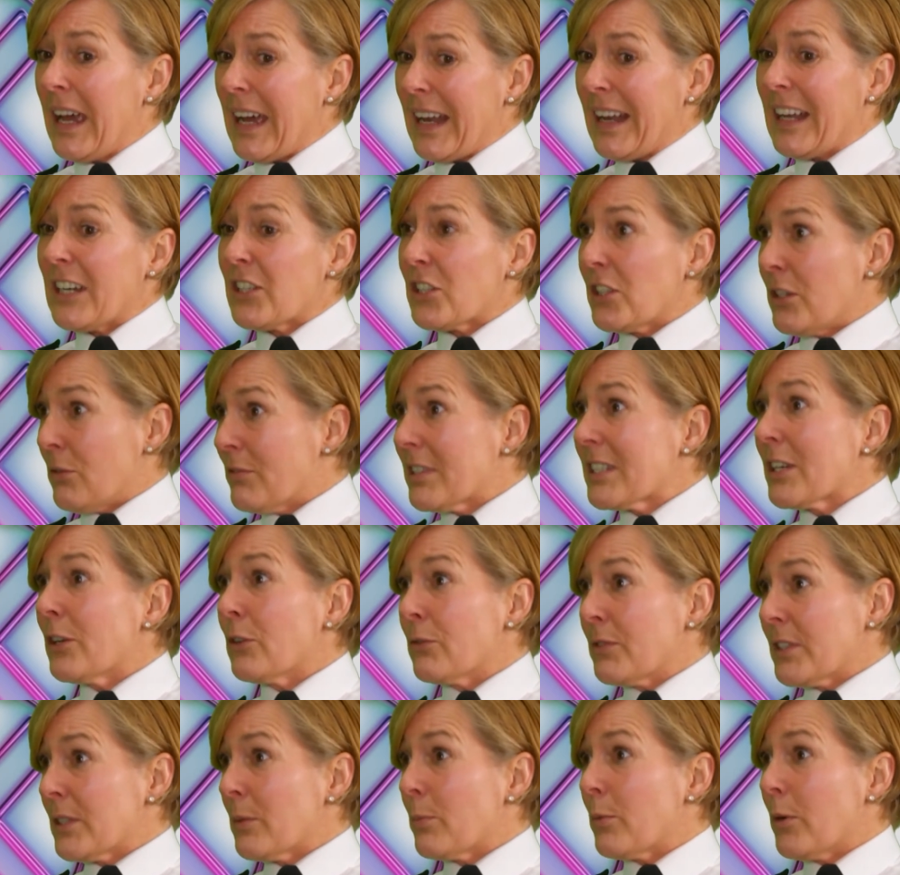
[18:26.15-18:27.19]
and actually
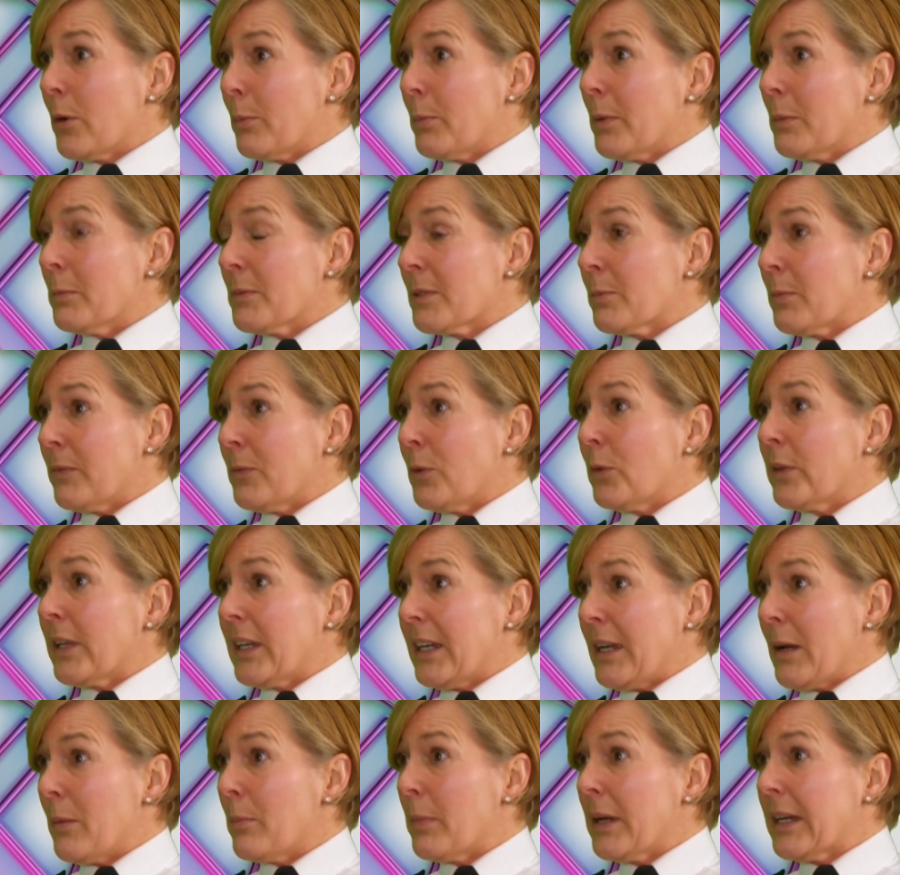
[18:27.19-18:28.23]
resolves the problems before
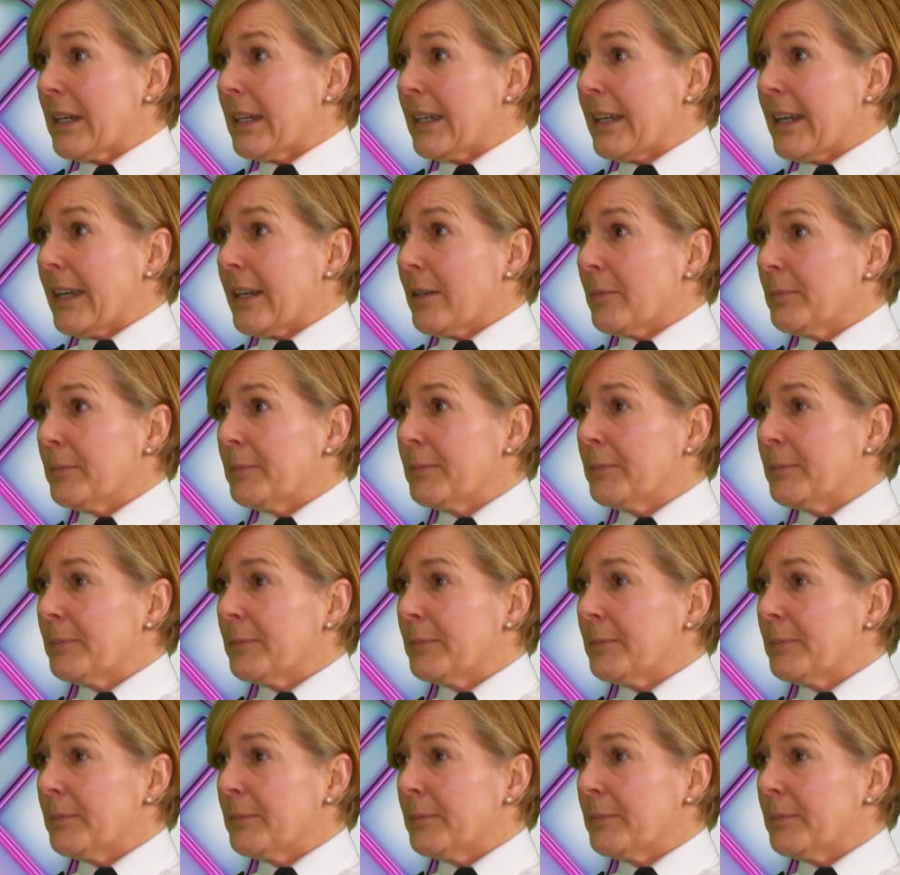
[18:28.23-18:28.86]
they come back again. So